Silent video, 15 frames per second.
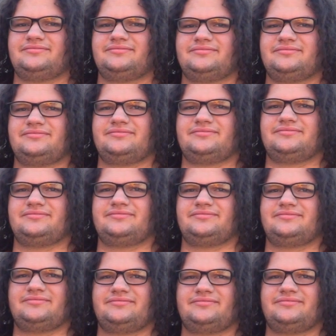
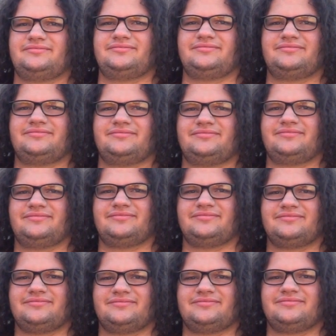
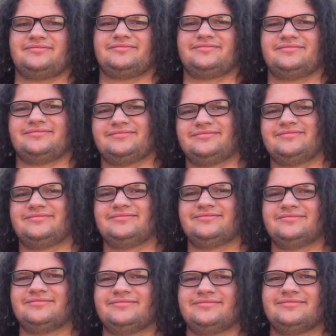
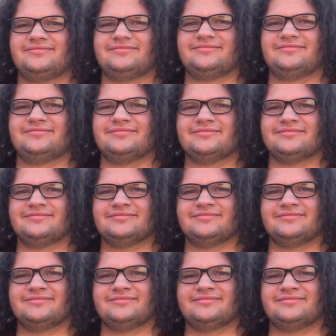
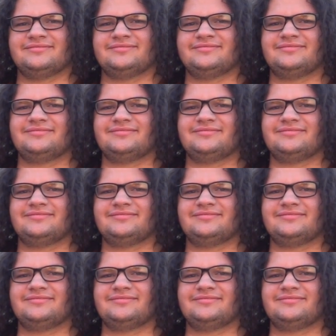[no speech]